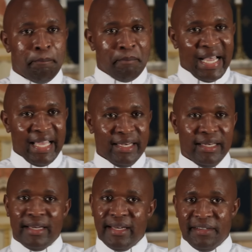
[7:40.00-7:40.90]
Man
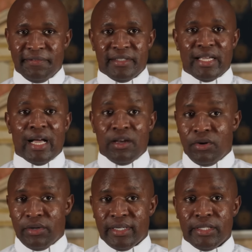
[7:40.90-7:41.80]
left
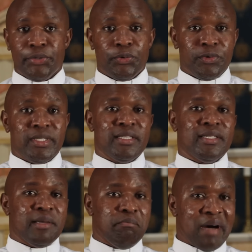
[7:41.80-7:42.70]
alone
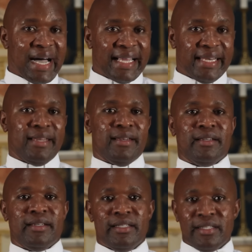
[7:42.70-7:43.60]
chooses the bad
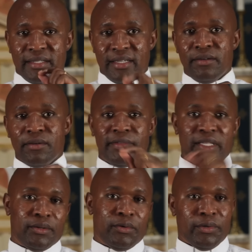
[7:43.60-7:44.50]
instead of
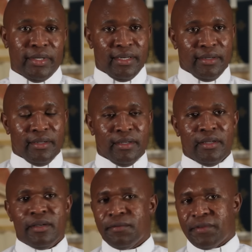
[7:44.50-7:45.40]
the good.
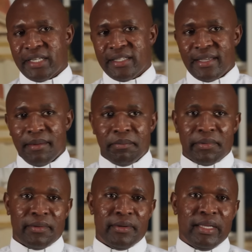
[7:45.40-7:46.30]
For
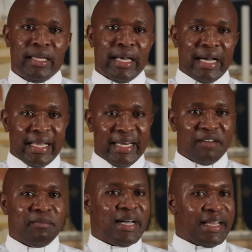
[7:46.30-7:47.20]
example,
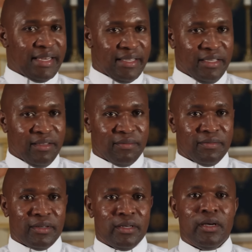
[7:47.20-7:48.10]
Adam and Eve,
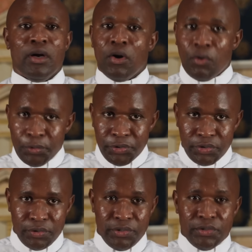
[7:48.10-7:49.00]
who
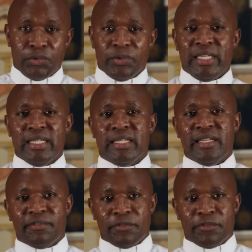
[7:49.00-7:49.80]
chose to eat the